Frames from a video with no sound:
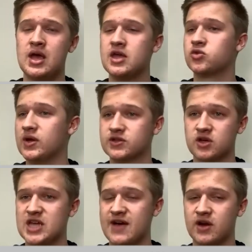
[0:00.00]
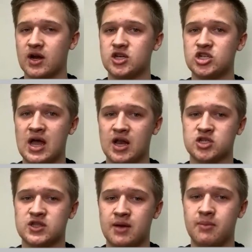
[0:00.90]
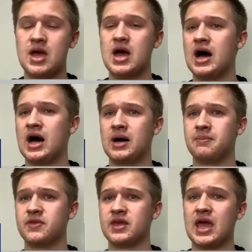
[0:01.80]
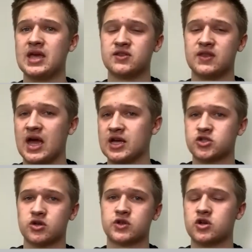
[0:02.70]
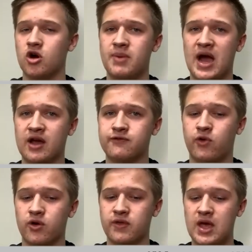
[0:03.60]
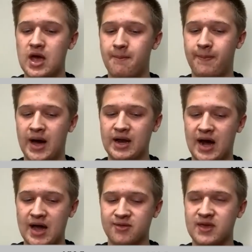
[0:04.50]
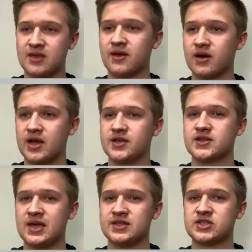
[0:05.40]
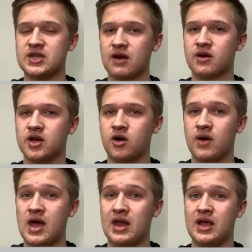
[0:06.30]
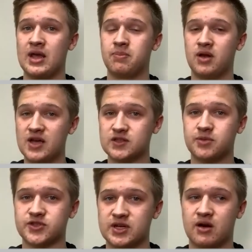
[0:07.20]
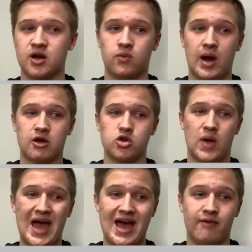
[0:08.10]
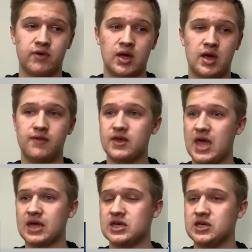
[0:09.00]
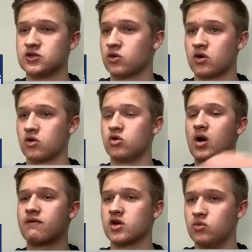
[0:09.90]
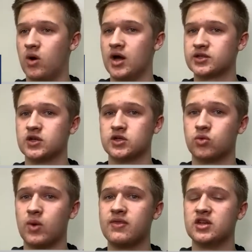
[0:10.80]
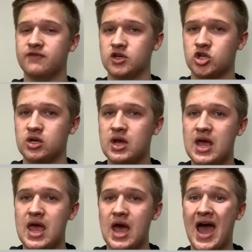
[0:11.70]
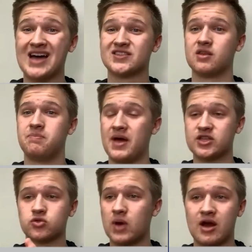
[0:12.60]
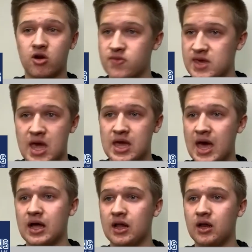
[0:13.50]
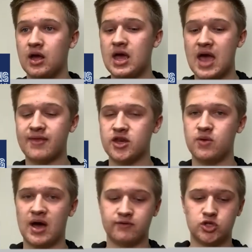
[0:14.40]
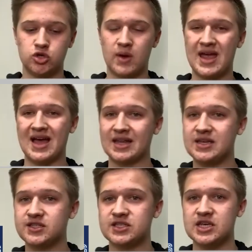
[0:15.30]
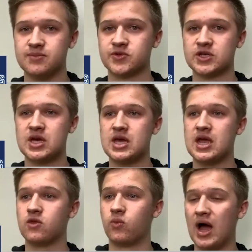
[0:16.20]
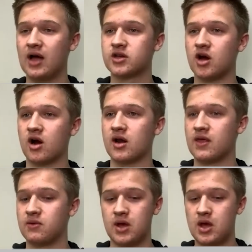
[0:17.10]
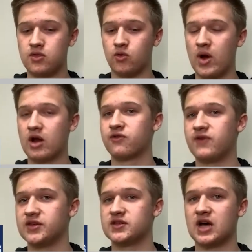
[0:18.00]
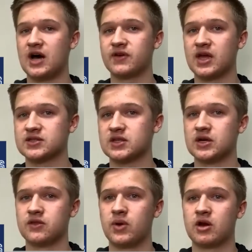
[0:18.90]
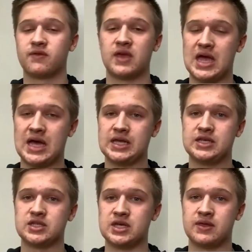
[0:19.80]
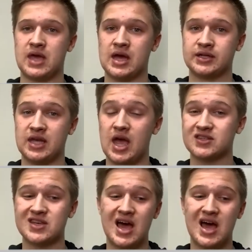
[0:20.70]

Twins could definitely challenge them. The A's and the Astros could go back and forth. But I think there is a scenario, and a plausible scenario, where you have the Yankees or whoever you want to win the division as the best record in the AL. And then you have 2 AL East teams in the wild card. And then the winner faces off against the winner of the AL East in the ALDS.